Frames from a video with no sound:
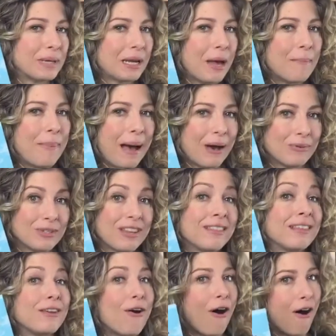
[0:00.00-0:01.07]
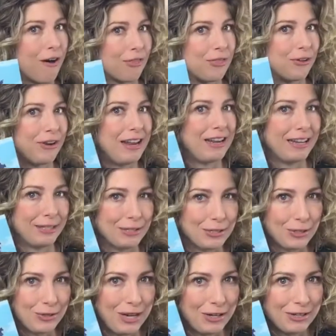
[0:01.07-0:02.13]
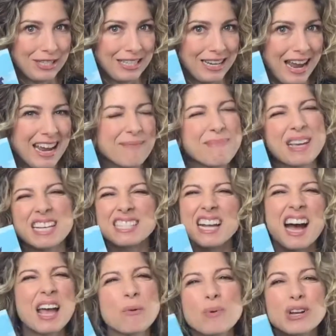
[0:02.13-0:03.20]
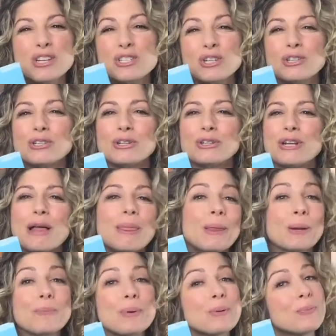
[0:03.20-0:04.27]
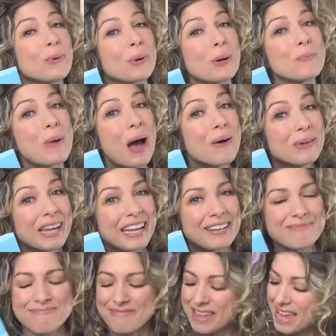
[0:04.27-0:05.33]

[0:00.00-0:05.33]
about the author and illustrator today because I wanted to learn a little bit more about him.